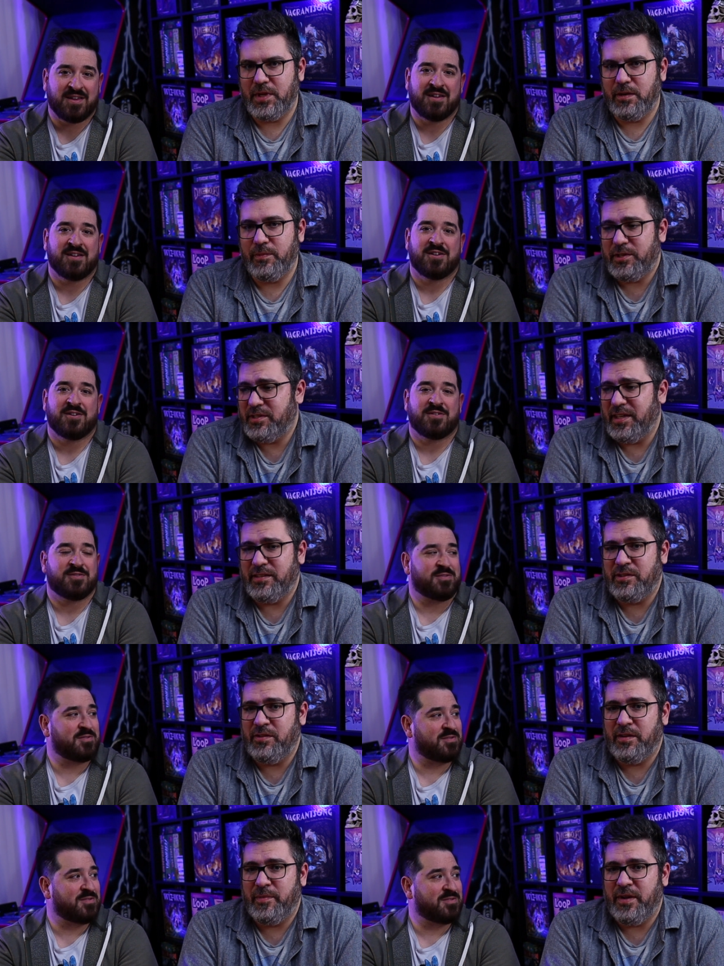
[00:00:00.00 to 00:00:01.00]
Speaker 1: No, we just like to
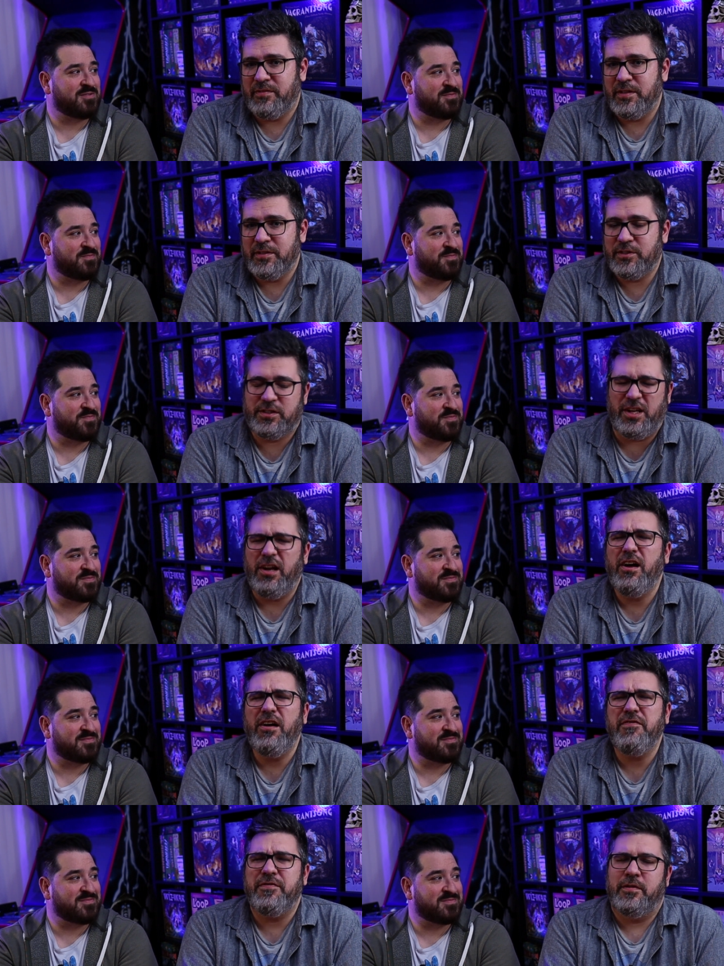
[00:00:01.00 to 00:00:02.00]
talk about this
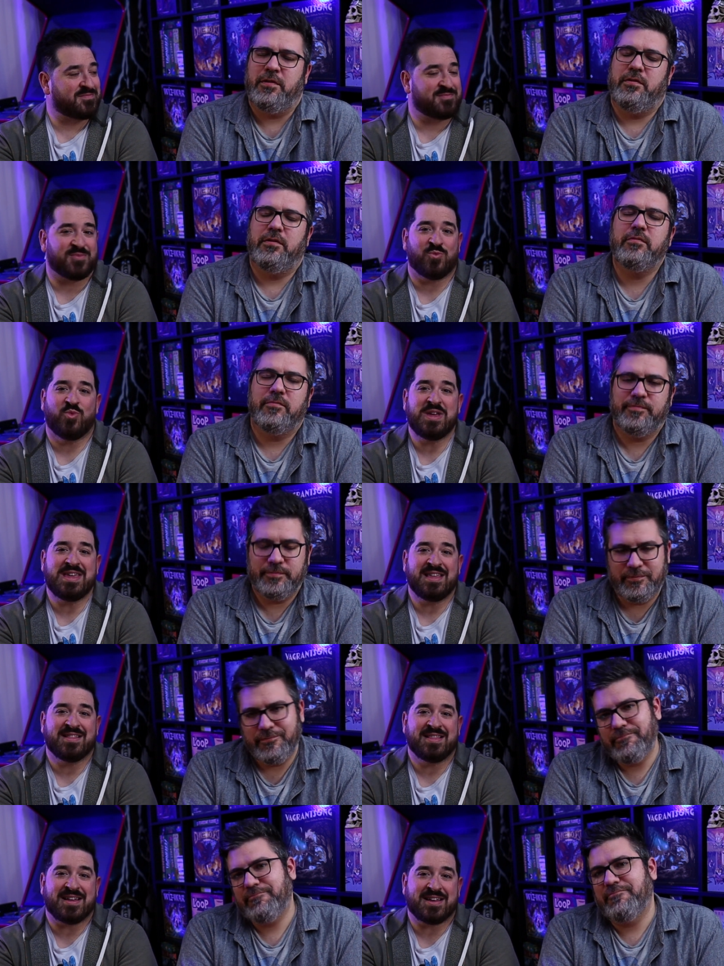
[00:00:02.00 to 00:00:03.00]
stuff. We
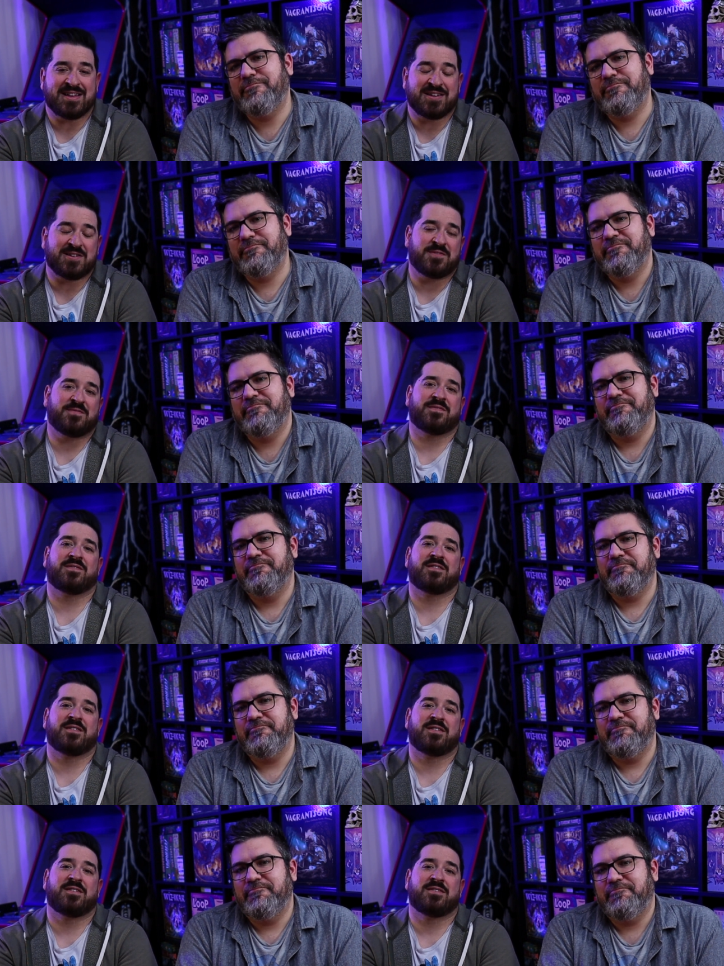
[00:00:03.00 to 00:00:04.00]
love
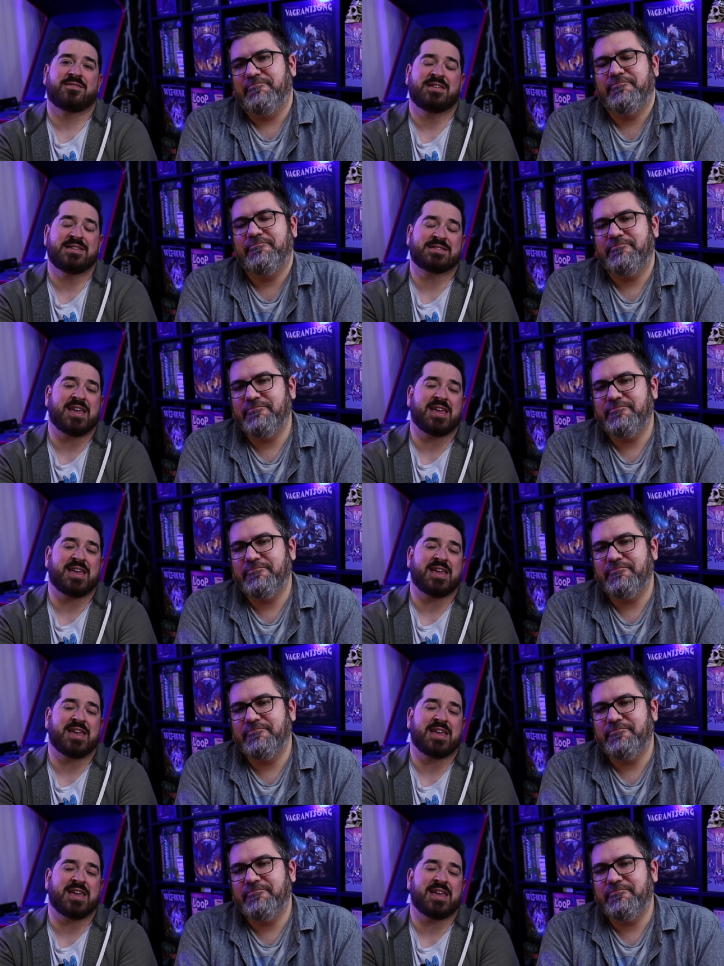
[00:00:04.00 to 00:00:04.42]
these